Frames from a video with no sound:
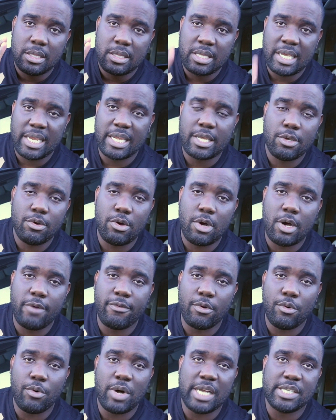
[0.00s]
Thank you all
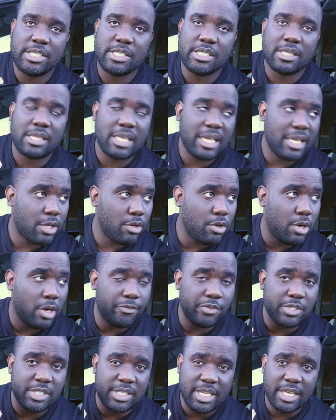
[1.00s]
for watching. Thank you all
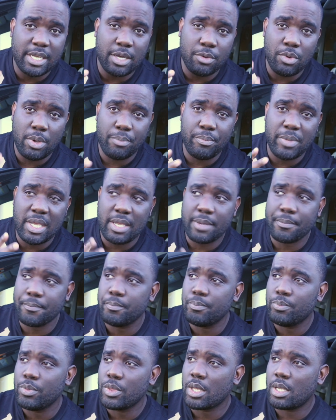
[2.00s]
for sticking with me.
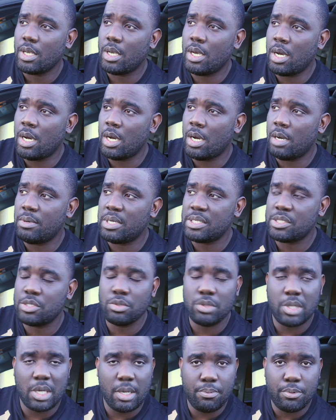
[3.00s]
Um, I
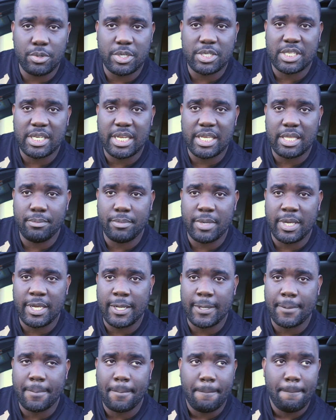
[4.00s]
truly appreciate it,
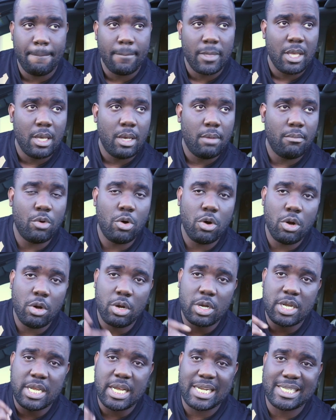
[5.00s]
man.
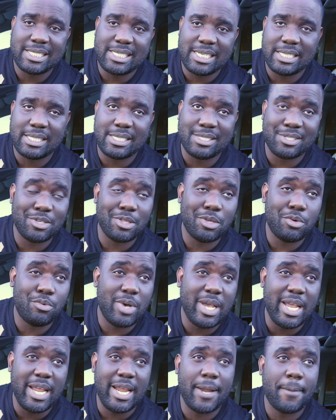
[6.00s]
More content is on the
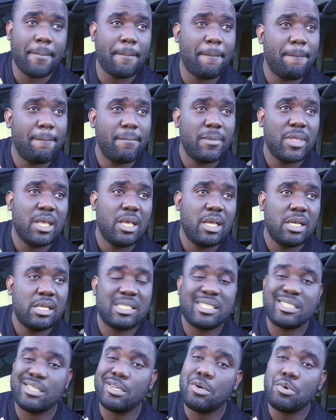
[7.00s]
way.
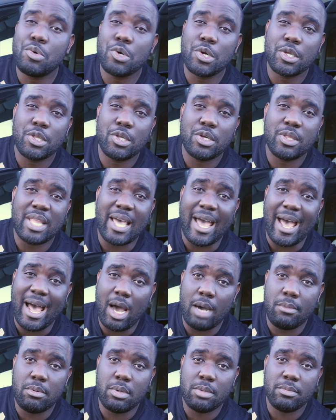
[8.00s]
Still working on the
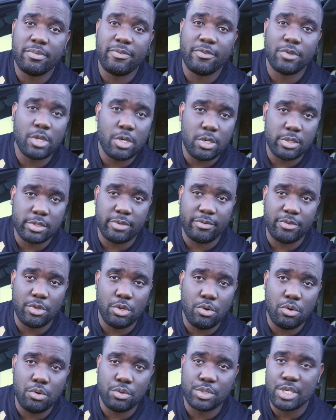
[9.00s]
album. For those of
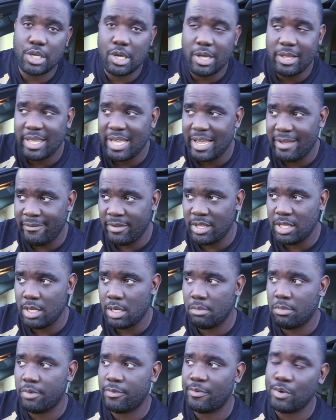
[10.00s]
you who saw that
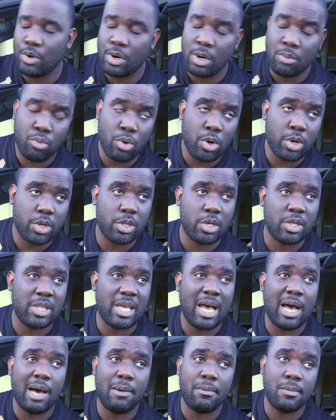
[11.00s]
video before, I'm working on
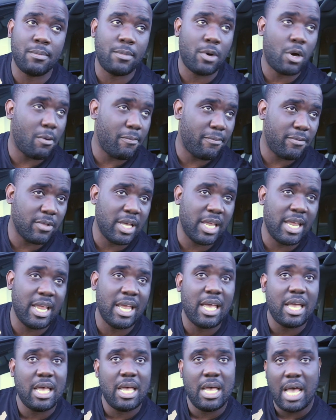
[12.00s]
the album. Hopefully,
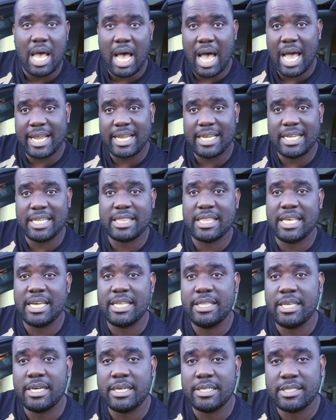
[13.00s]
I can get
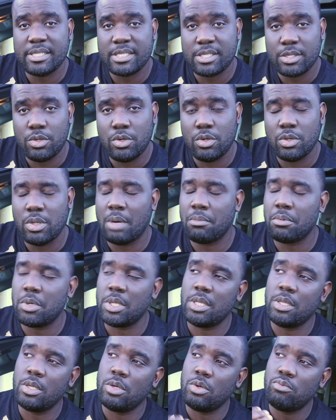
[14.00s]
that done soon. I'm
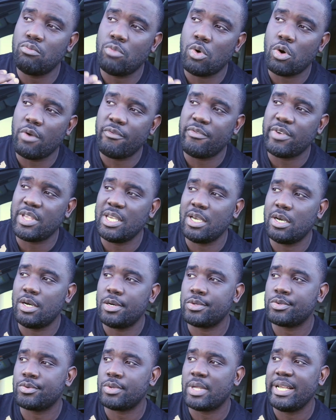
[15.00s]
going to do more
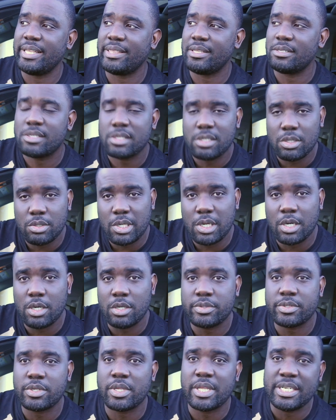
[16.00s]
videos when I hit the
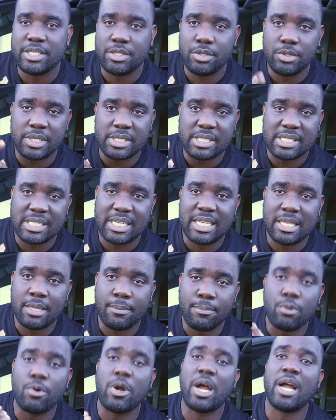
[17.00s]
studio so that you can see the
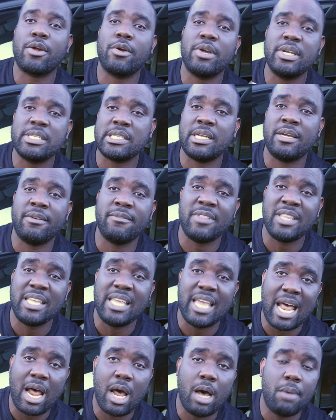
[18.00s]
progress of
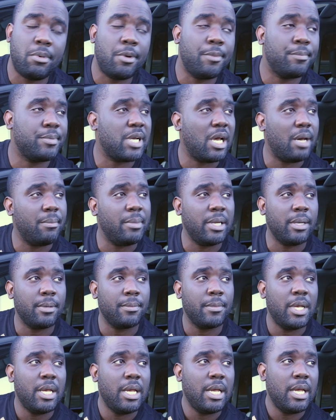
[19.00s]
the album
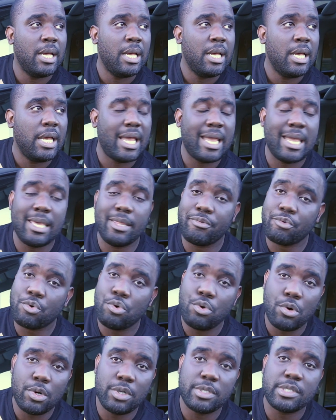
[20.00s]
coming. And of
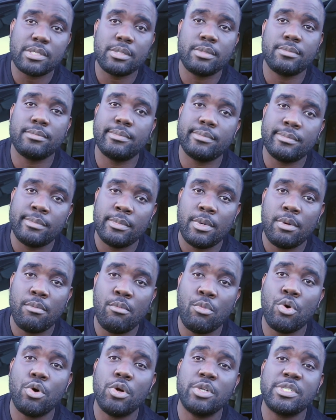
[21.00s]
course,
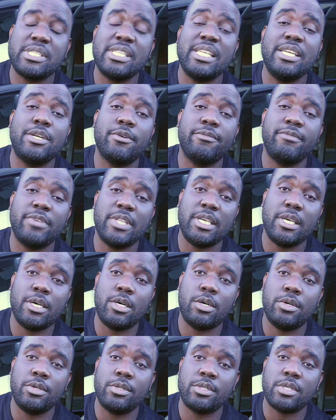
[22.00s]
more sneaker
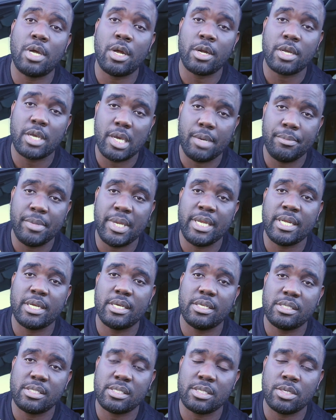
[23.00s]
videos are coming
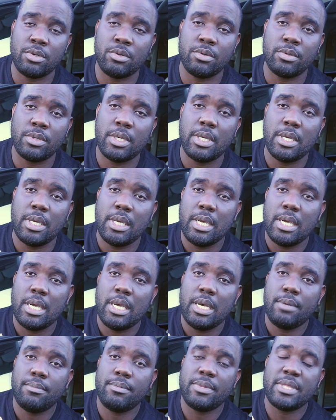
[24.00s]
soon.
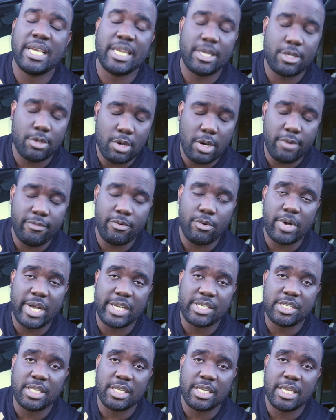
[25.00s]
Thank you all for
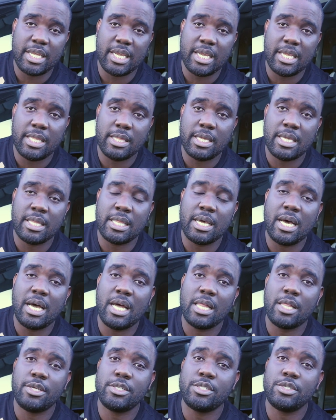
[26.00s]
watching again, and I'll
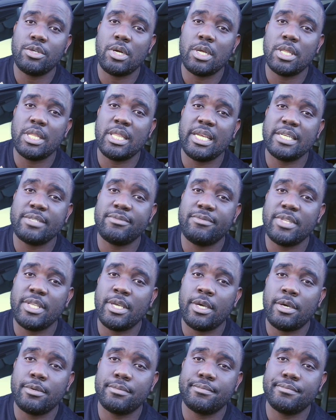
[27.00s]
holler at you all in the next
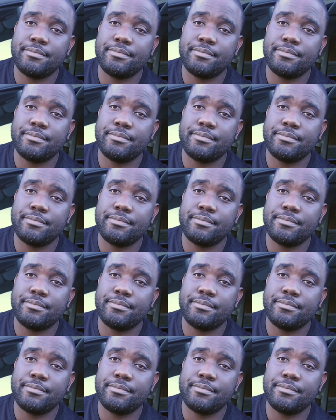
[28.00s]
video.